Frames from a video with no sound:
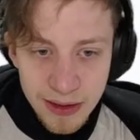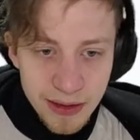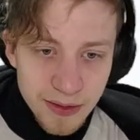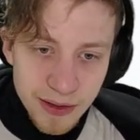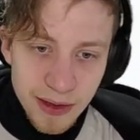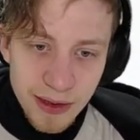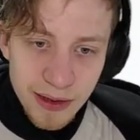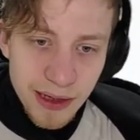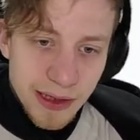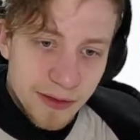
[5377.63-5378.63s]

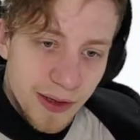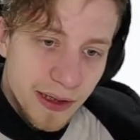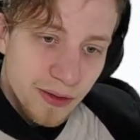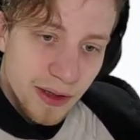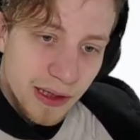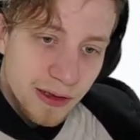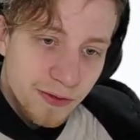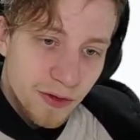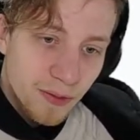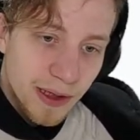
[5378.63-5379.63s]
That's why I don't like this
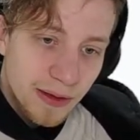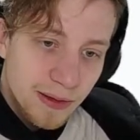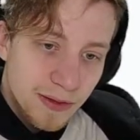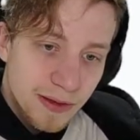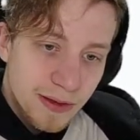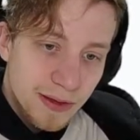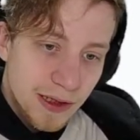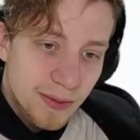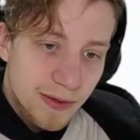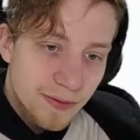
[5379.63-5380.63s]
formatting, because it doesn't
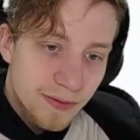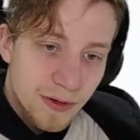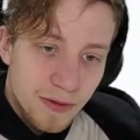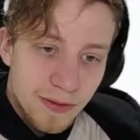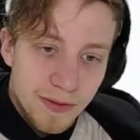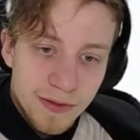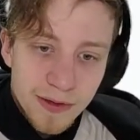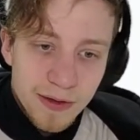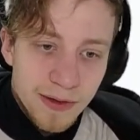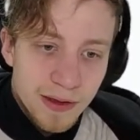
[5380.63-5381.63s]
let me work with it
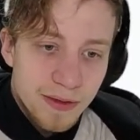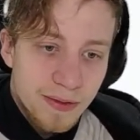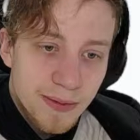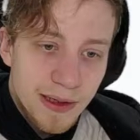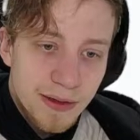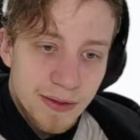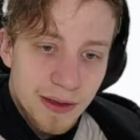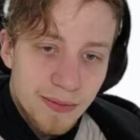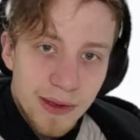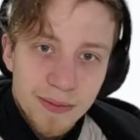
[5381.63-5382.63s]
very well. Right, okay,
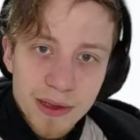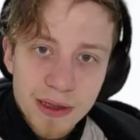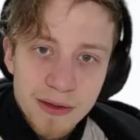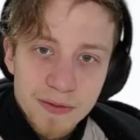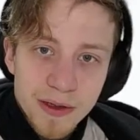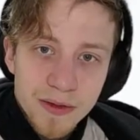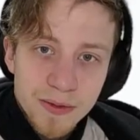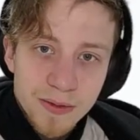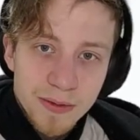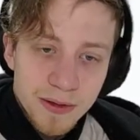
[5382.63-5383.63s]
maybe if I
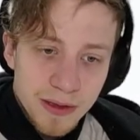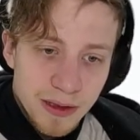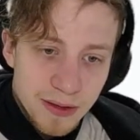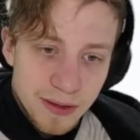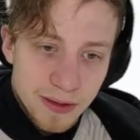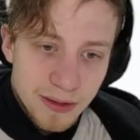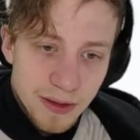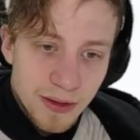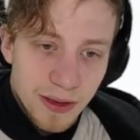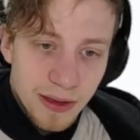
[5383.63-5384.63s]
do this.
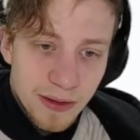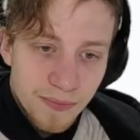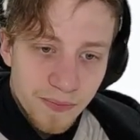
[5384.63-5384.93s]
Okay, yeah.